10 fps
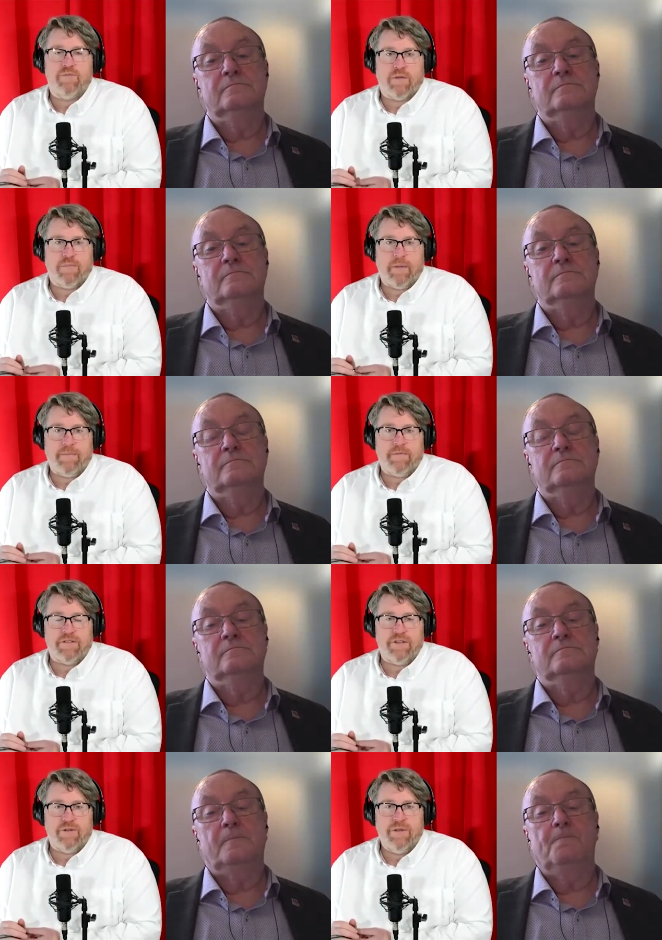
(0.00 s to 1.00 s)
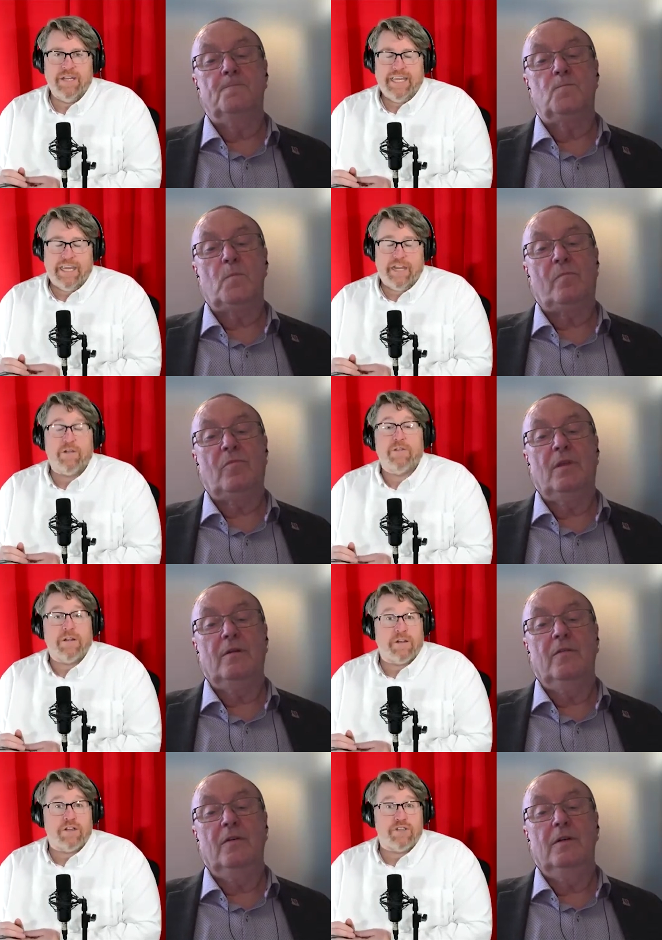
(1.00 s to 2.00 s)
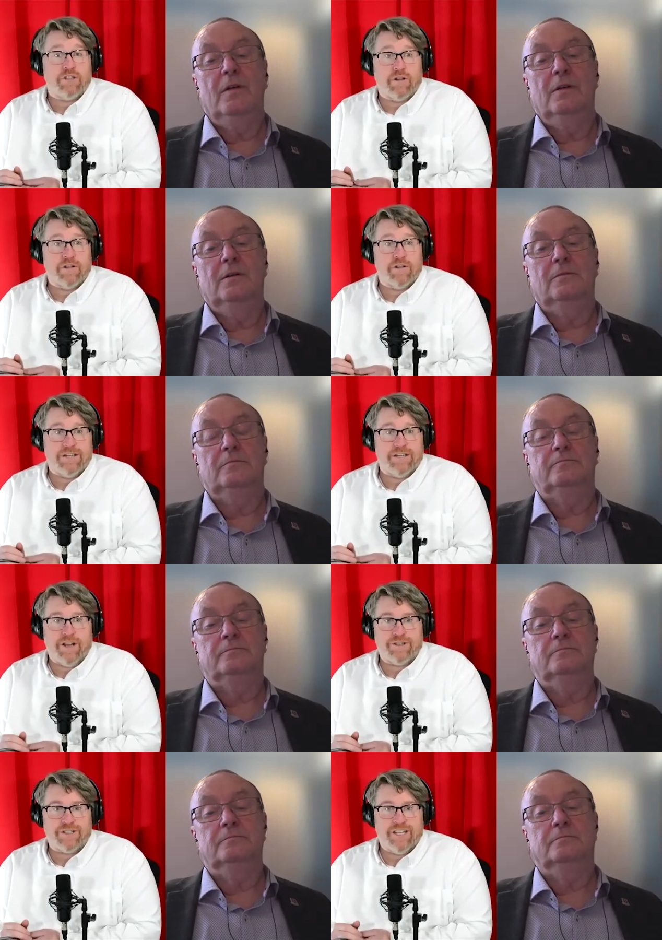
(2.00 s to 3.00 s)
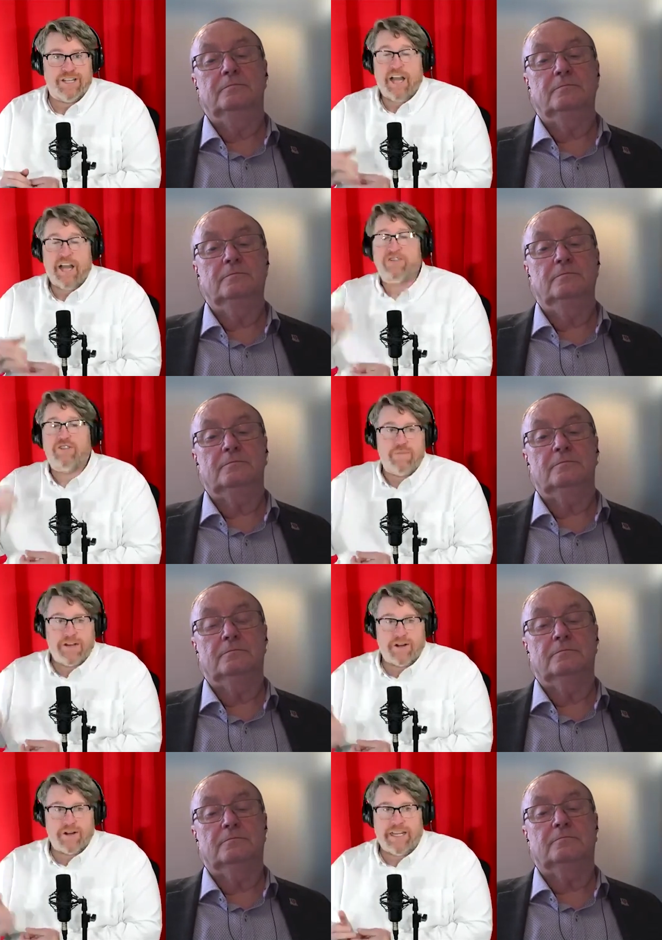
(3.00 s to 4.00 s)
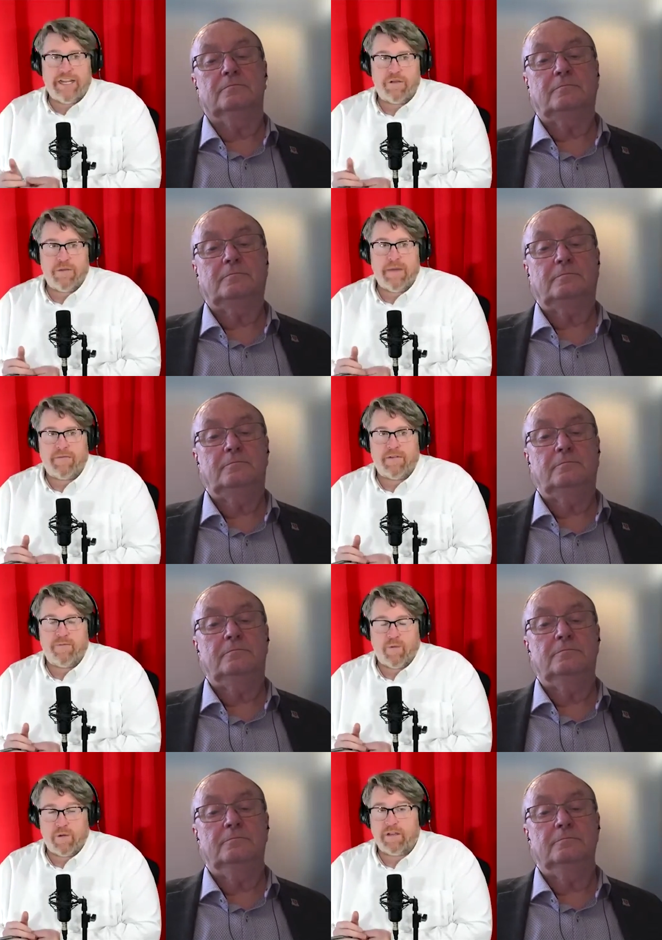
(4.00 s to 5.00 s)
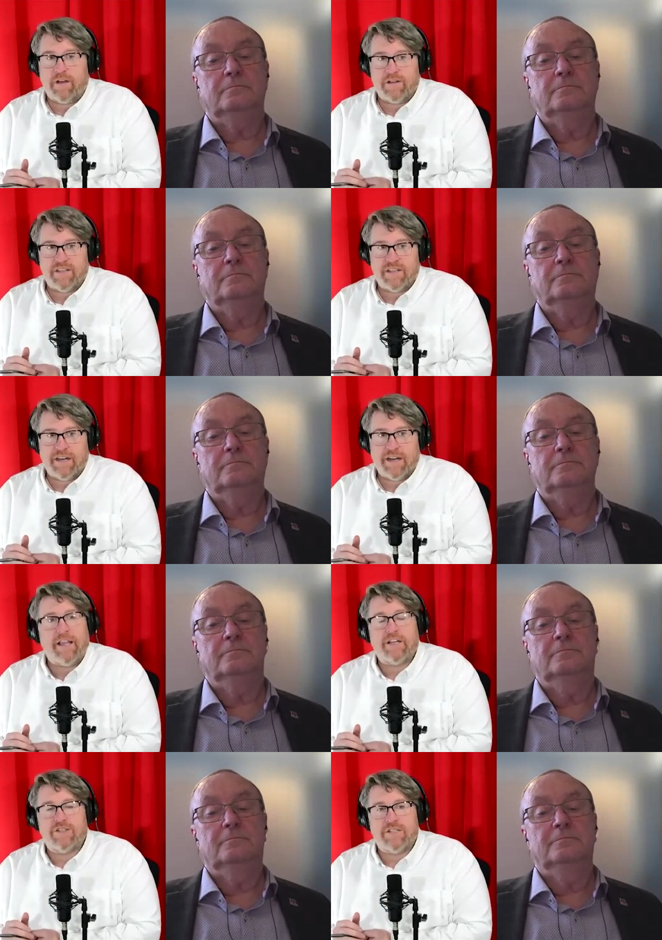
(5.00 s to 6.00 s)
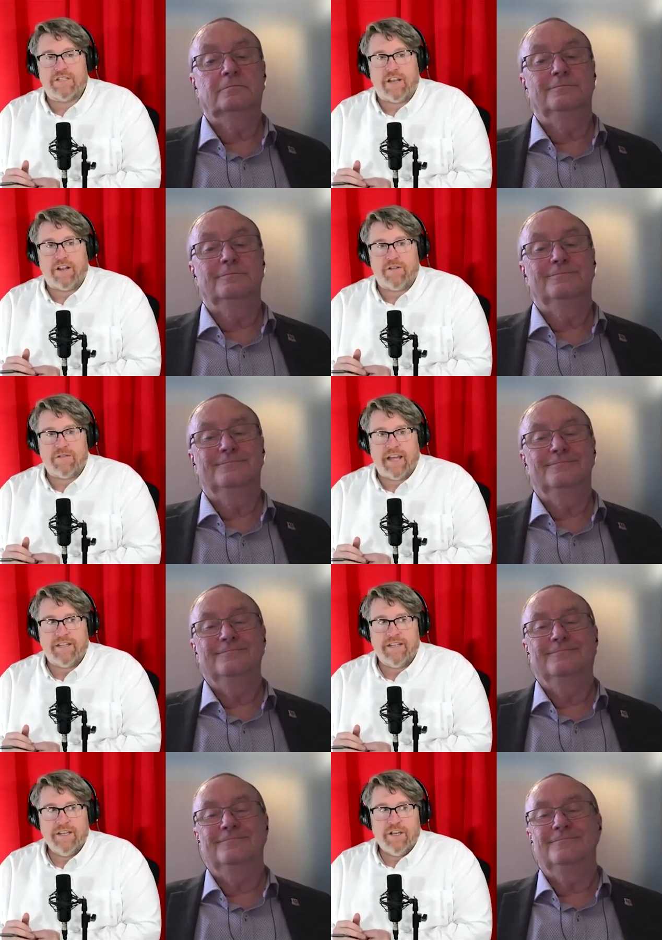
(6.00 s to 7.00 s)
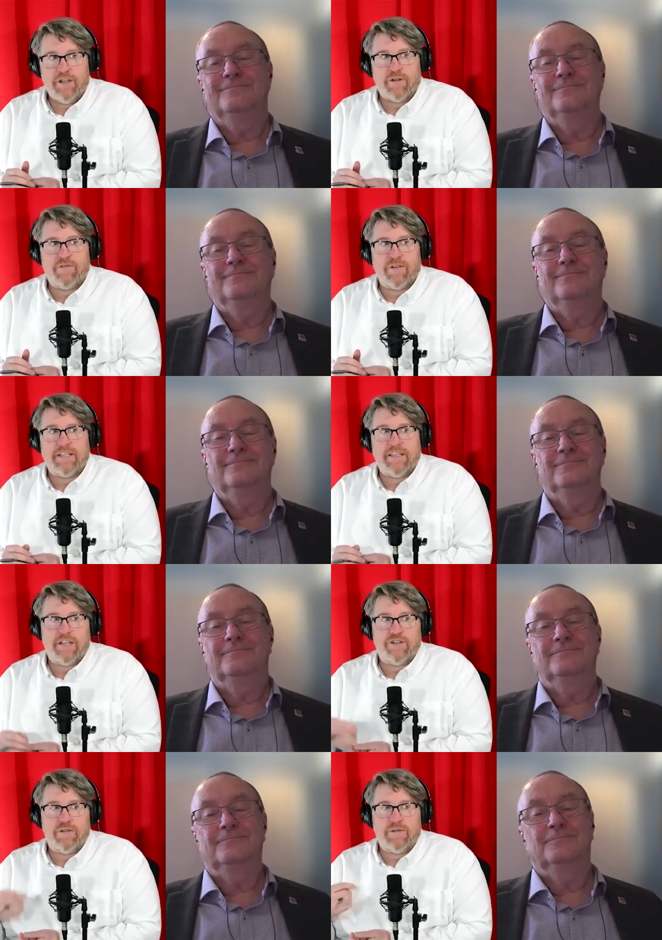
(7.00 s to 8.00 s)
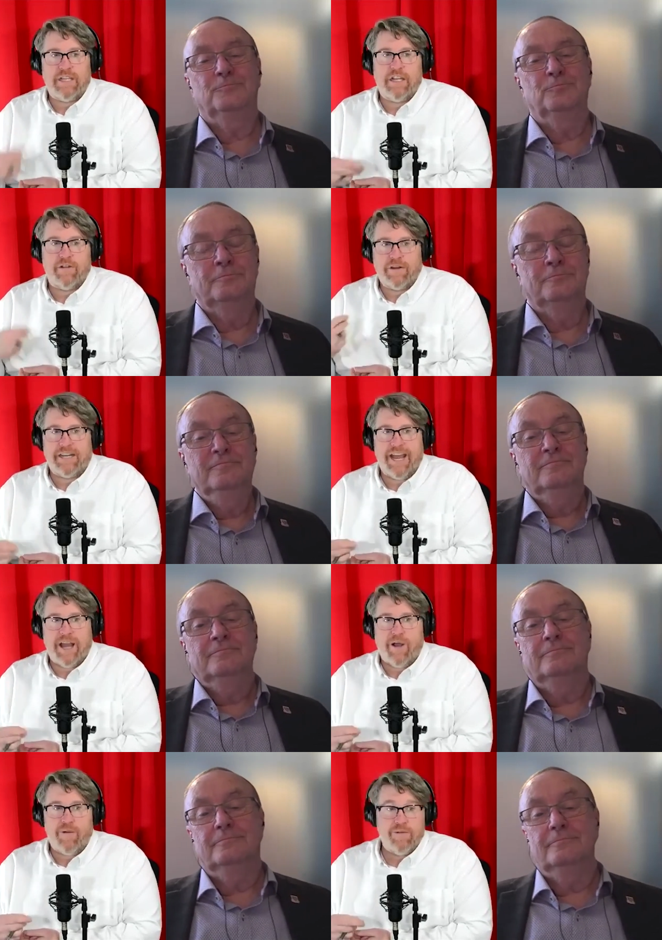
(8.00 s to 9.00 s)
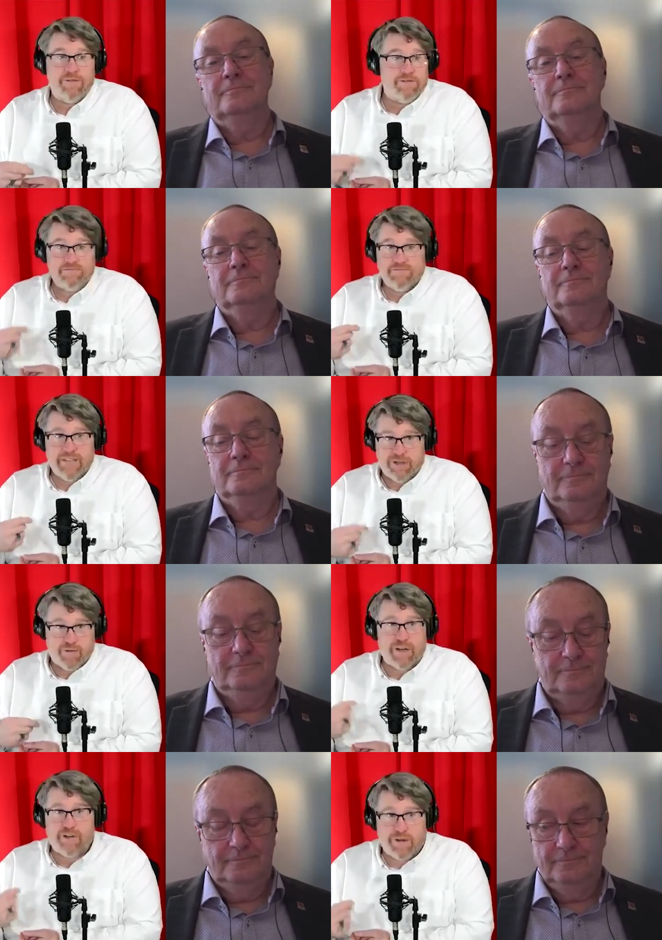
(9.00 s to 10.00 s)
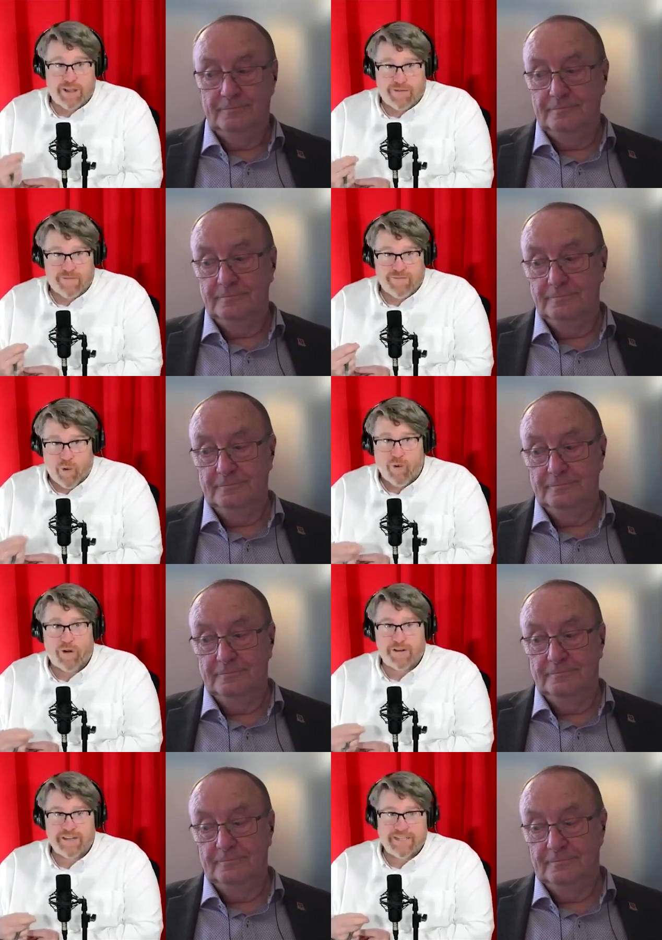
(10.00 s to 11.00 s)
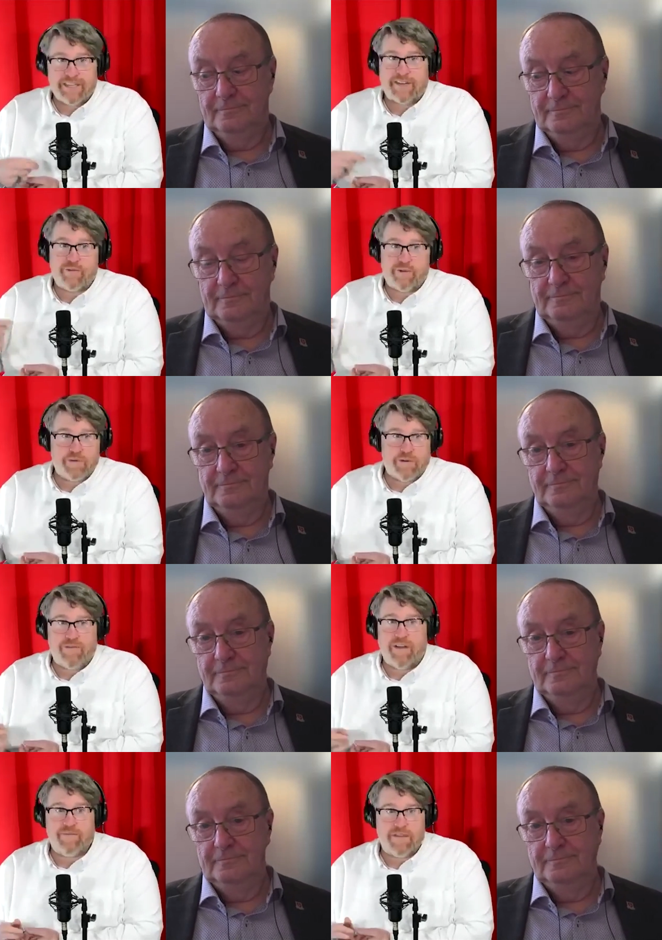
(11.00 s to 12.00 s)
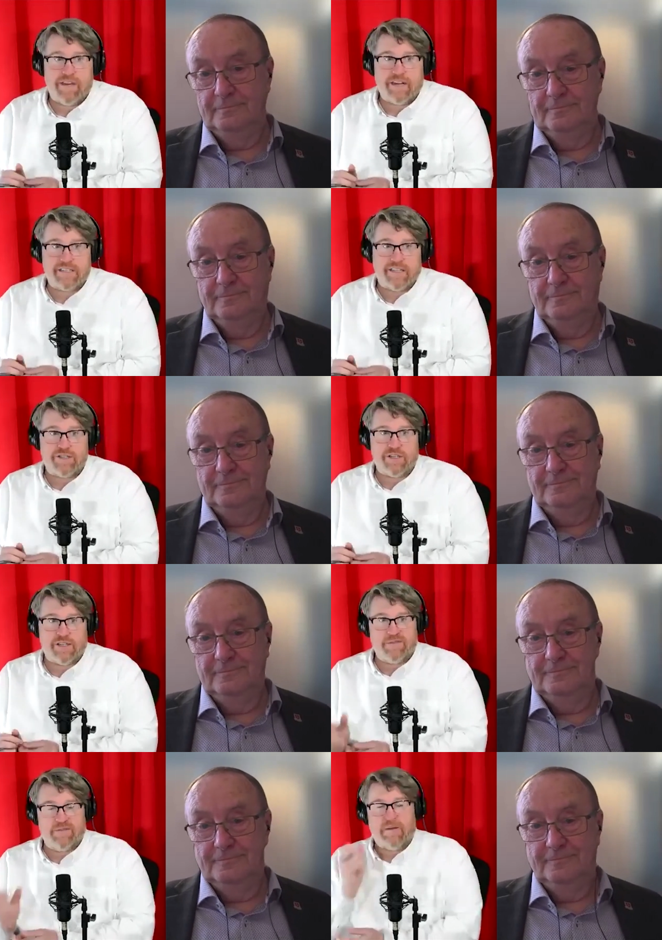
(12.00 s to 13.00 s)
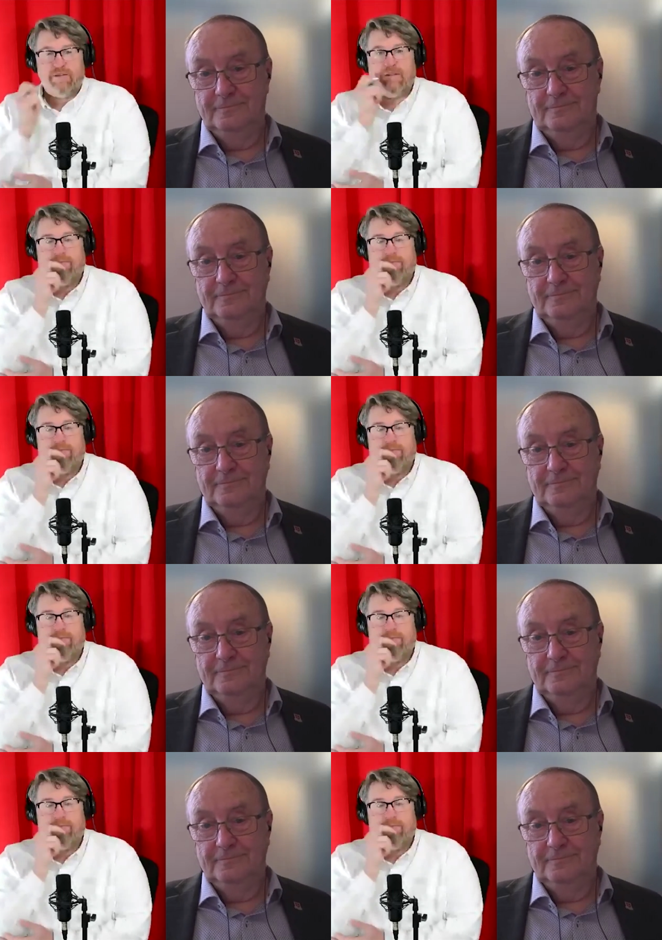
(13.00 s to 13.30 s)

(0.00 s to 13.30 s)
Speaker 1: with people, to hear their concerns and not just assume that you're going to hear them every four years at an election cycle, that you're addressing the issues here and now in twenty twenty-four instead of twenty twenty-five when the next election comes around?